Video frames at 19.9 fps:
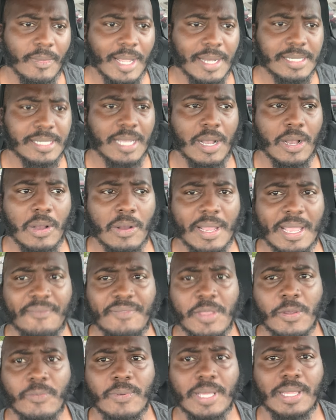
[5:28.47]
So
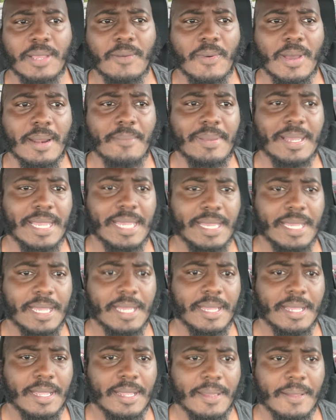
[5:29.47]
if you really want to be,
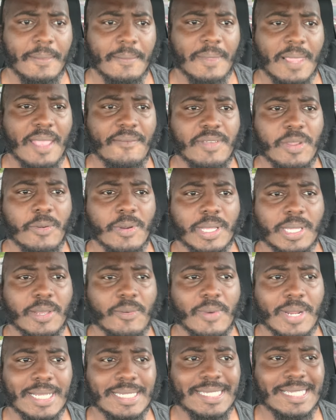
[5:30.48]
if you really
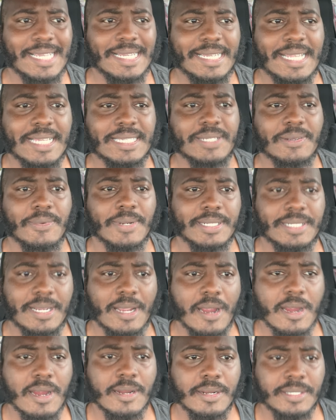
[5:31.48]
want to see decent
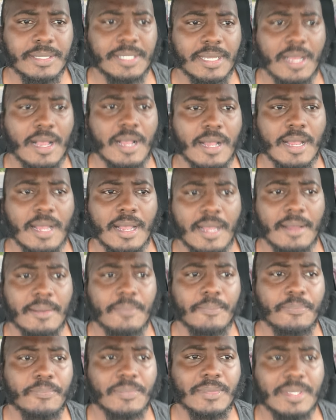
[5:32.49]
returns,
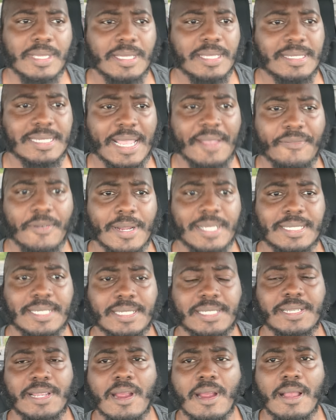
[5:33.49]
uh, say for
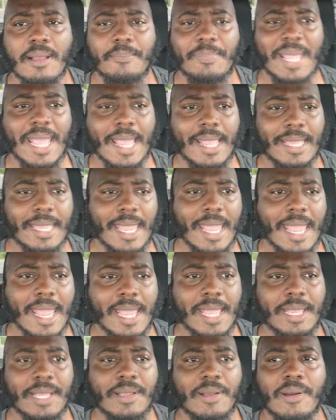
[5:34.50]
instance you're on
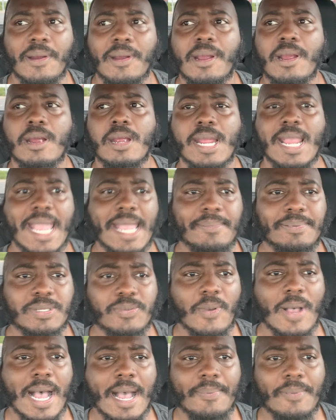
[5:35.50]
Pancake or, or Ape
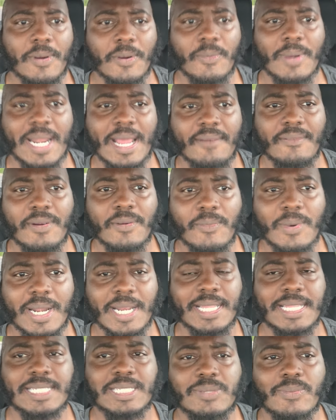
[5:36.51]
Swap or whatever one
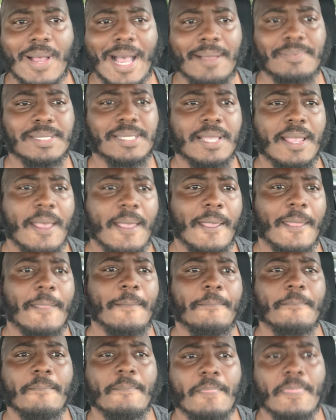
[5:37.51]
of these swaps,
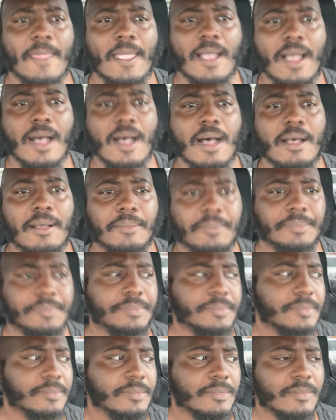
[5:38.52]

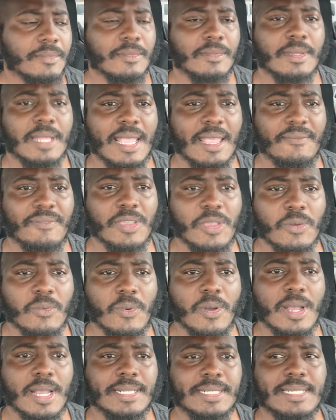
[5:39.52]
um, if you
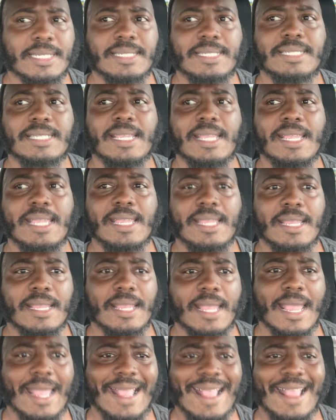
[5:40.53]
want to see
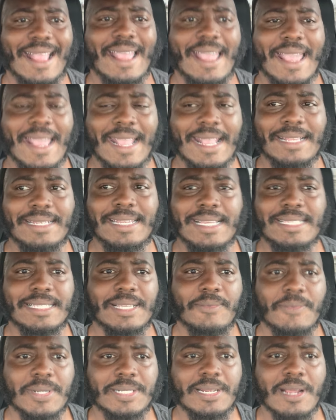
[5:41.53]
a
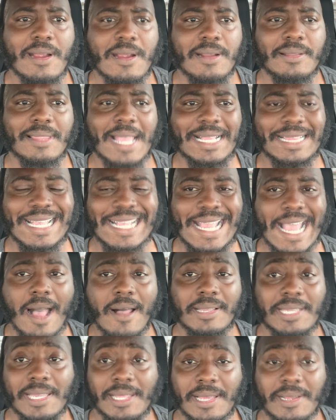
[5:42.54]
decent return like the
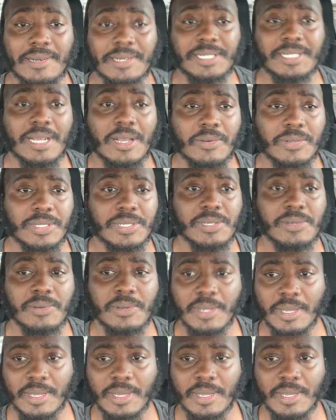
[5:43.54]
calculator shows you,